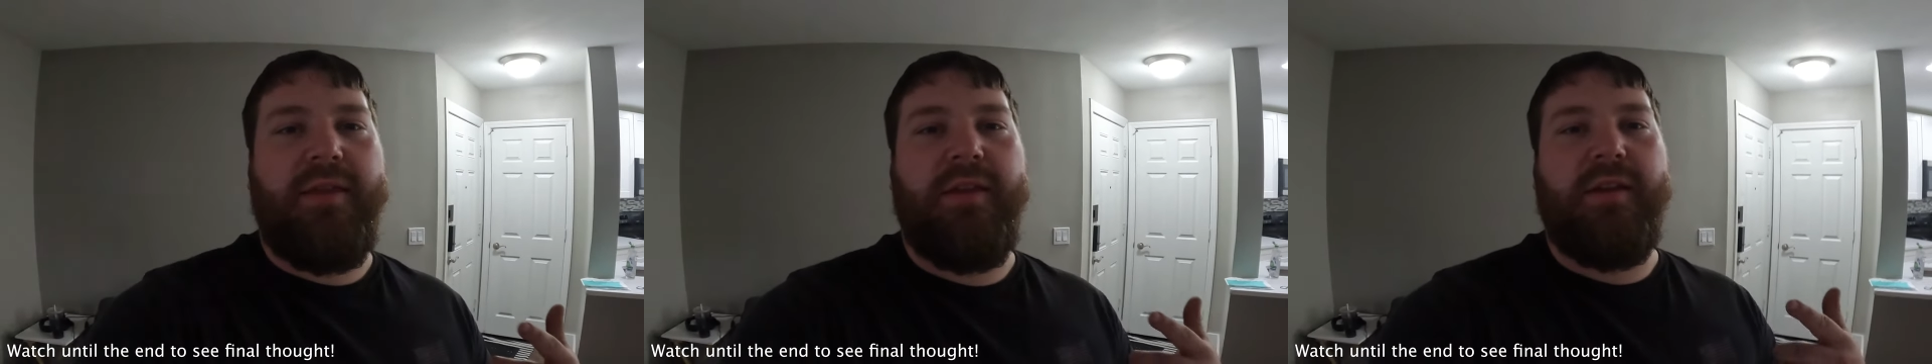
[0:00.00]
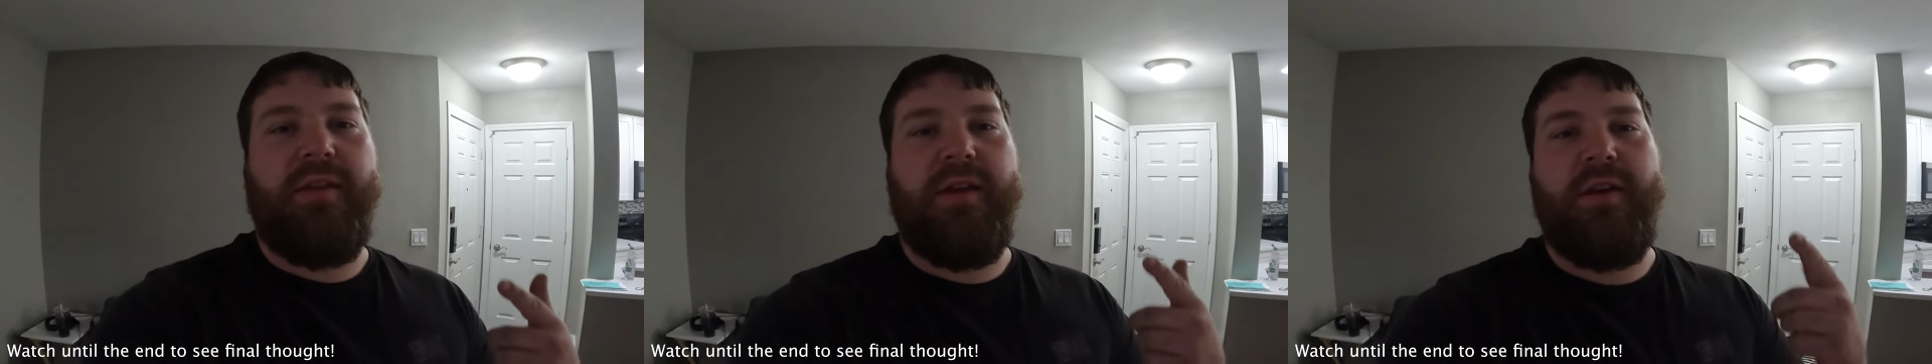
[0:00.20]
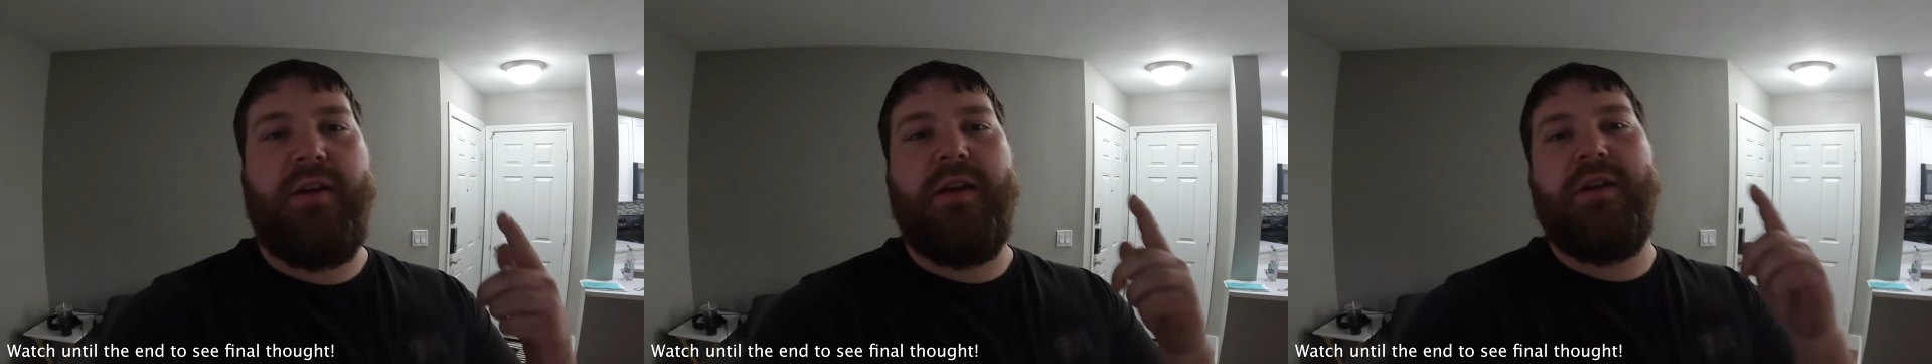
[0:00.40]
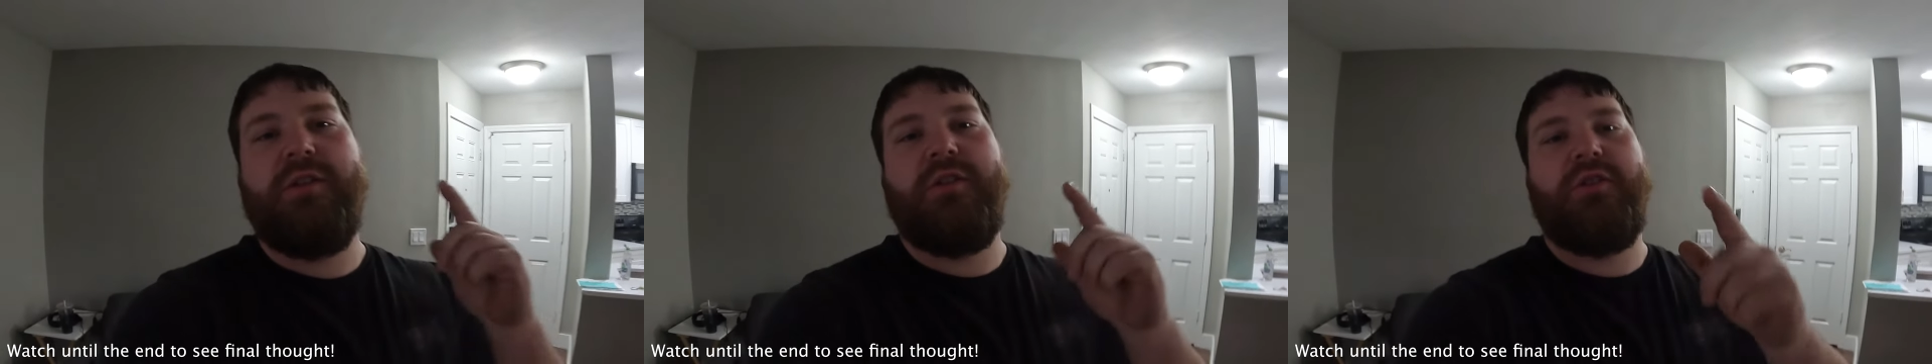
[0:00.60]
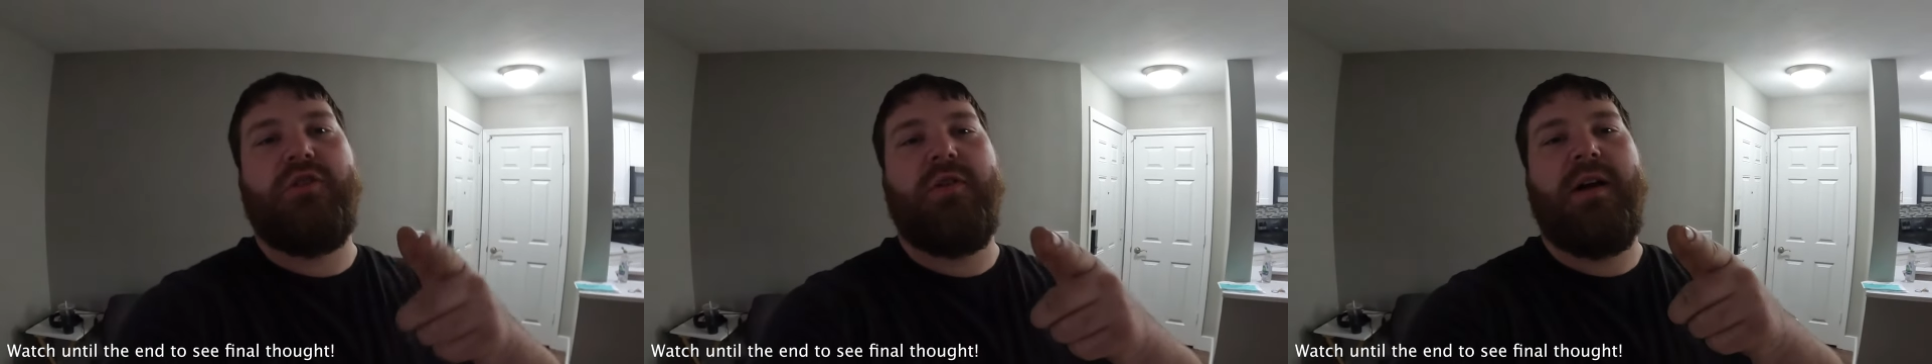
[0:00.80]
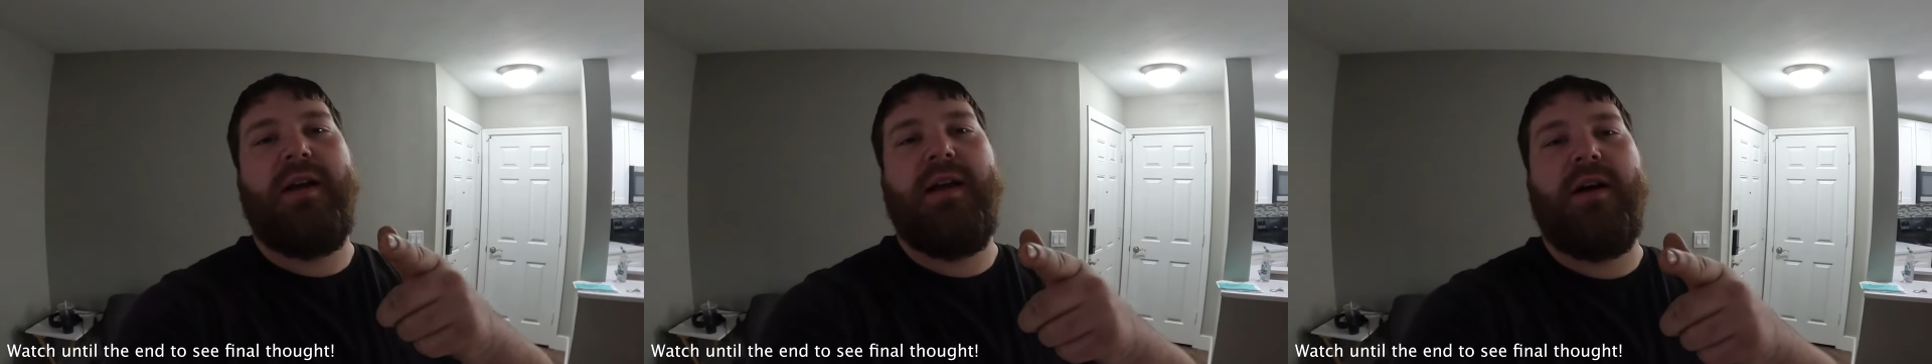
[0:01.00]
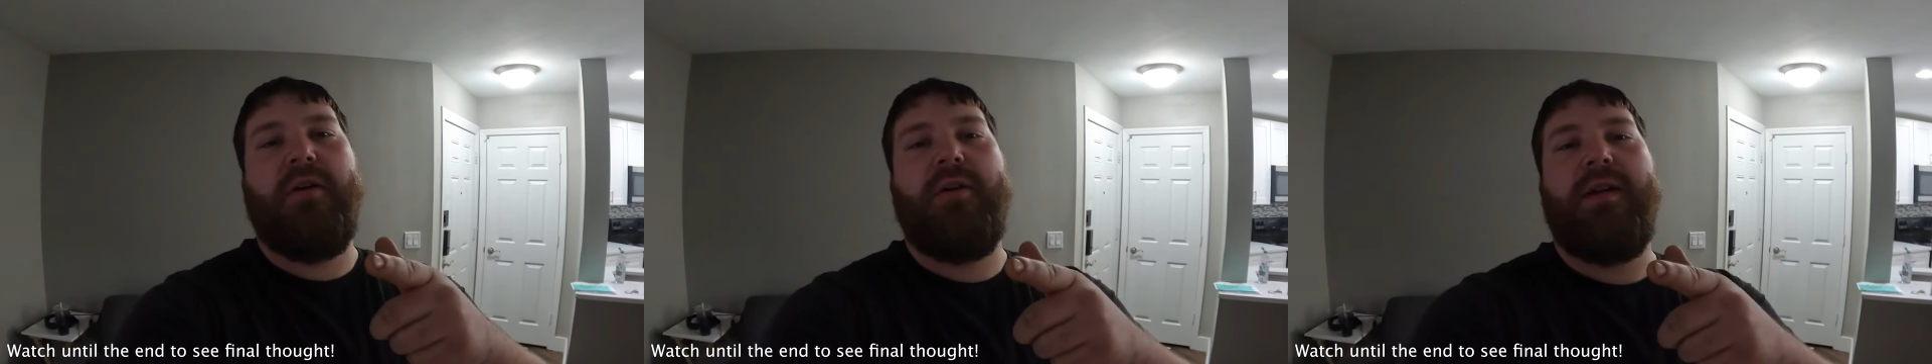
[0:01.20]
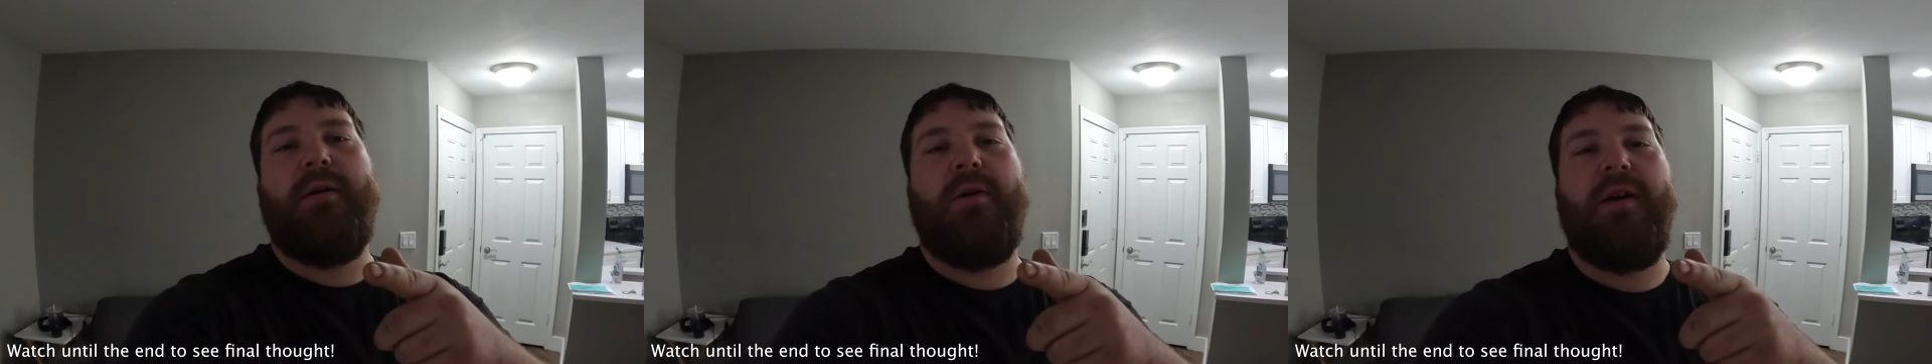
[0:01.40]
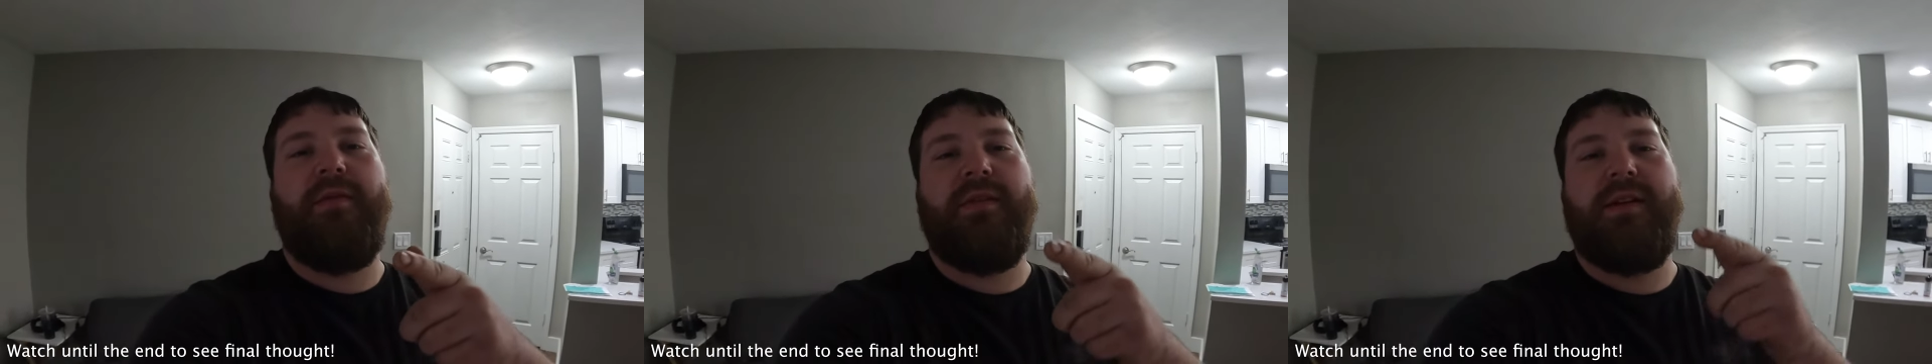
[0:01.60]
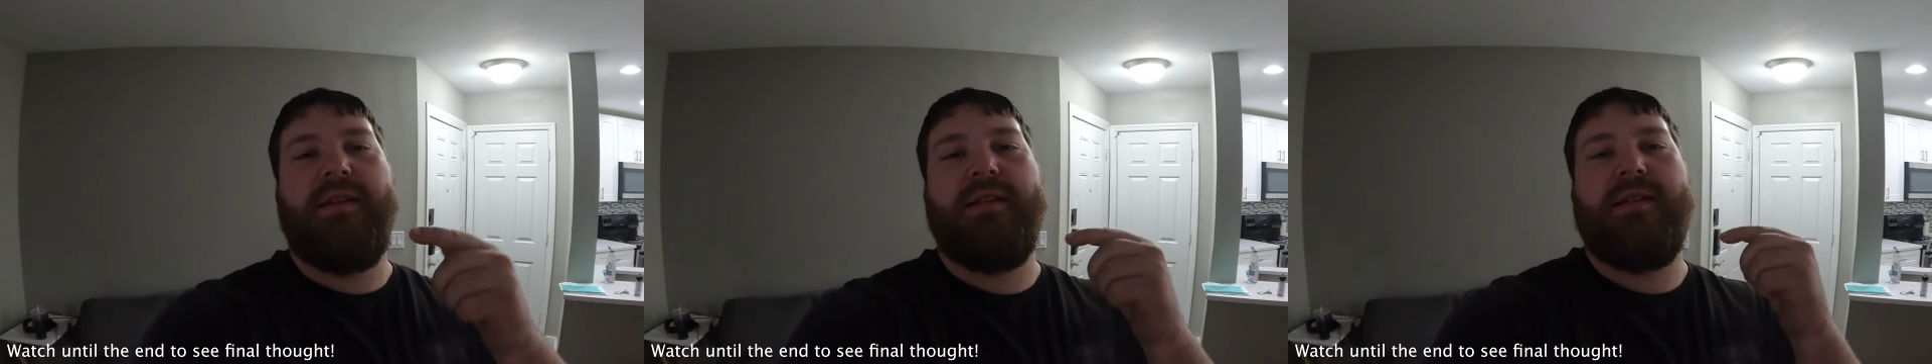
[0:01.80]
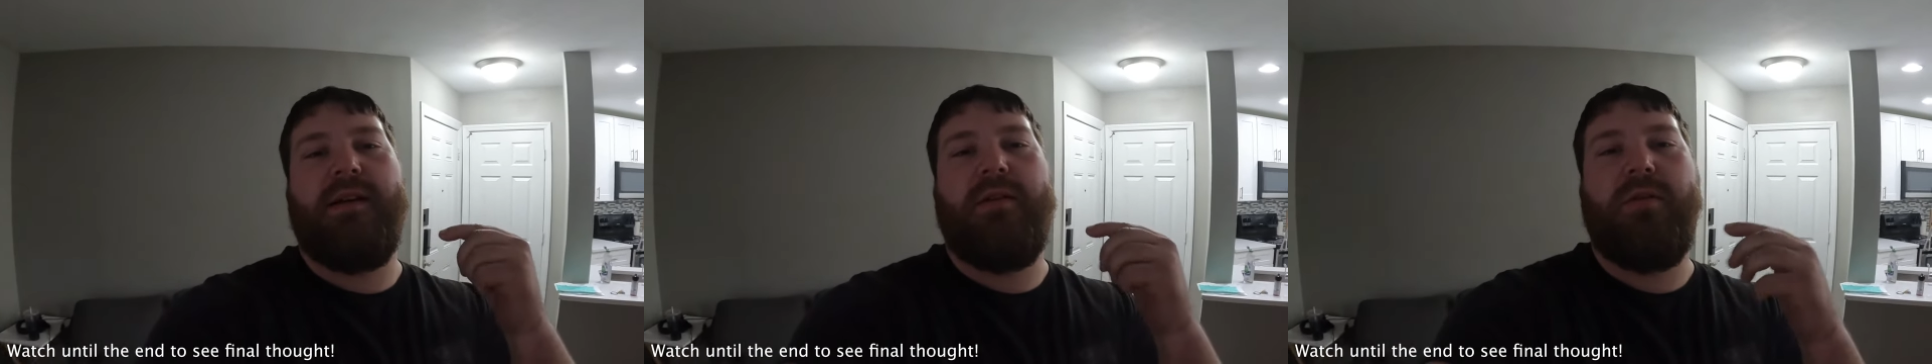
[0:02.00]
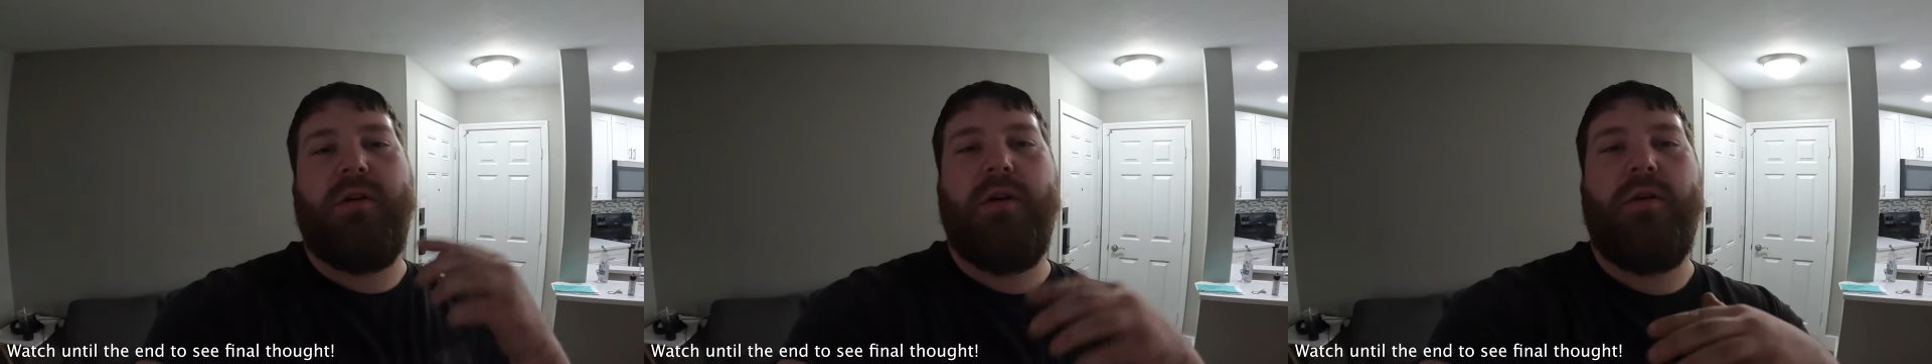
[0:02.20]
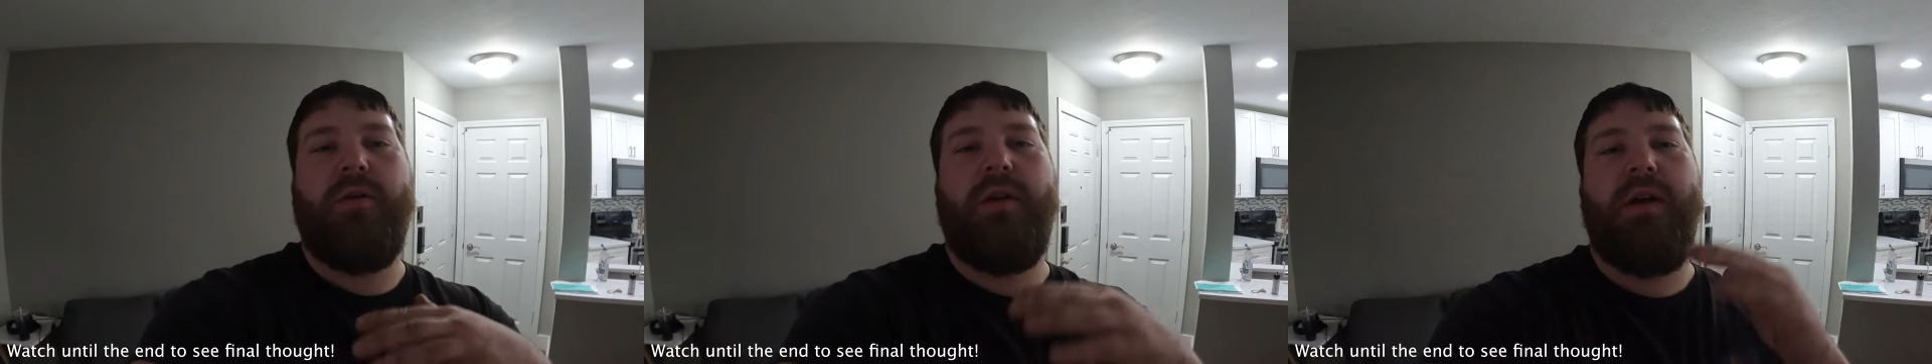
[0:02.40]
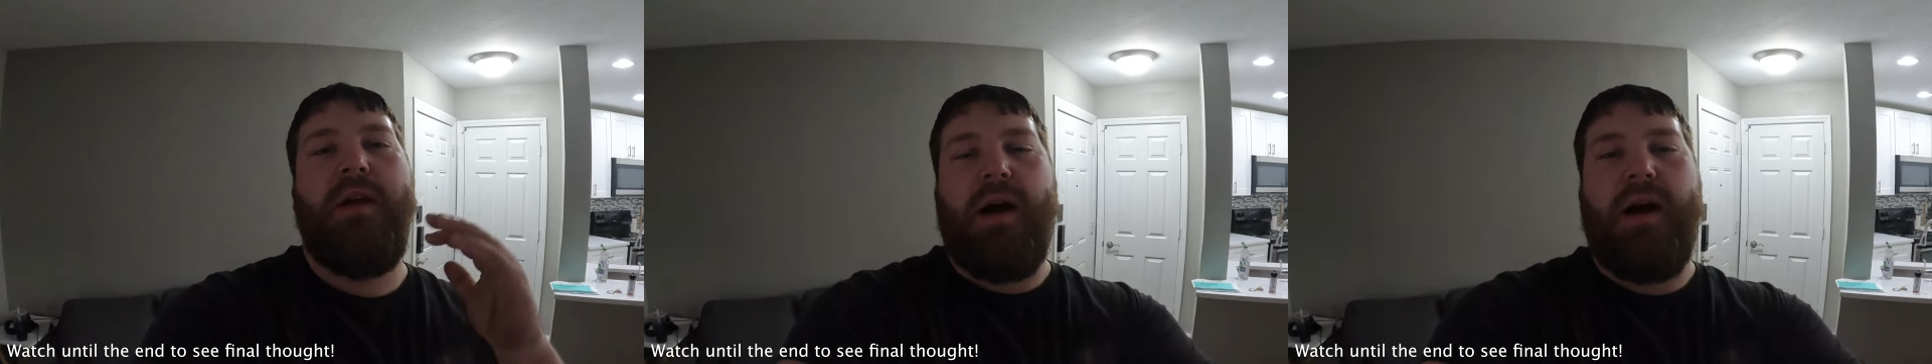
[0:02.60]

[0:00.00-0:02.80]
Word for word: I think that you guys should try out and I'll have a discount code